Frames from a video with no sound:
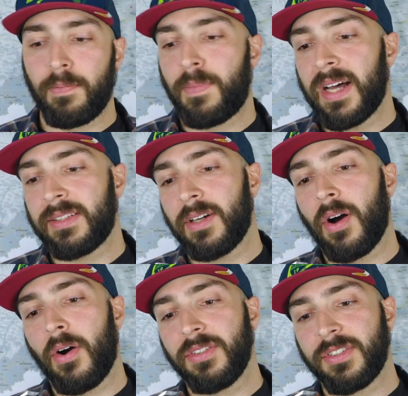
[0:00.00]
but
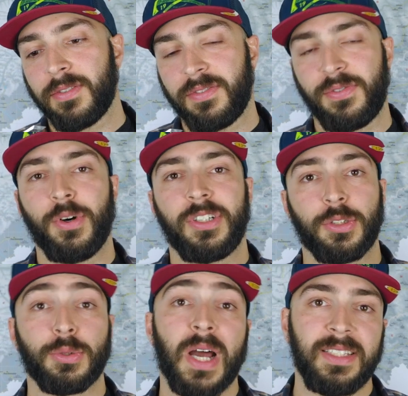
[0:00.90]
also for
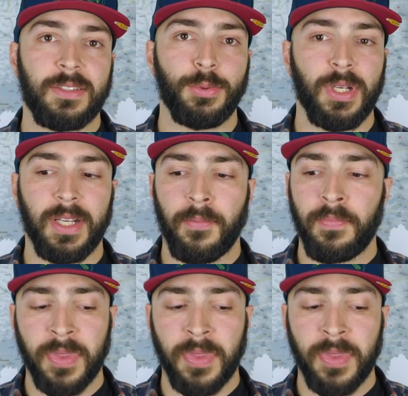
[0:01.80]
dry tooling.